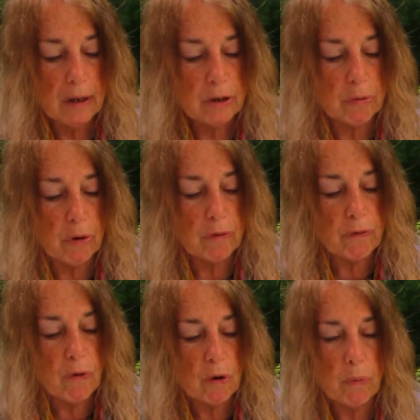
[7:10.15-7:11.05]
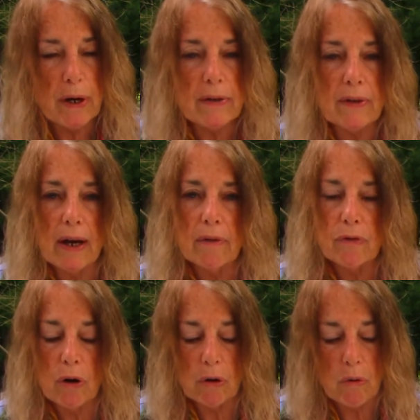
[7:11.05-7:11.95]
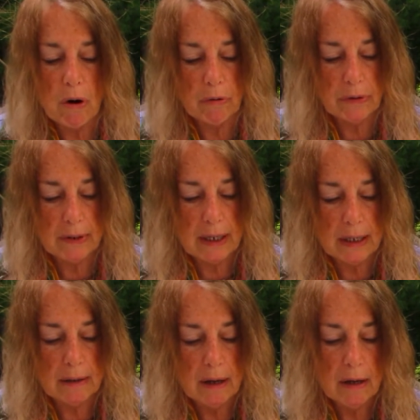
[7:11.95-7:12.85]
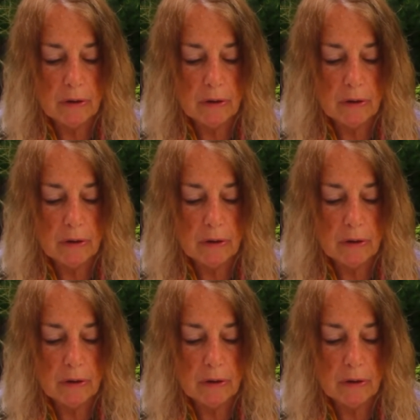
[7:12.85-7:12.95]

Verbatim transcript: She wrote, Four weeks after our quarantine,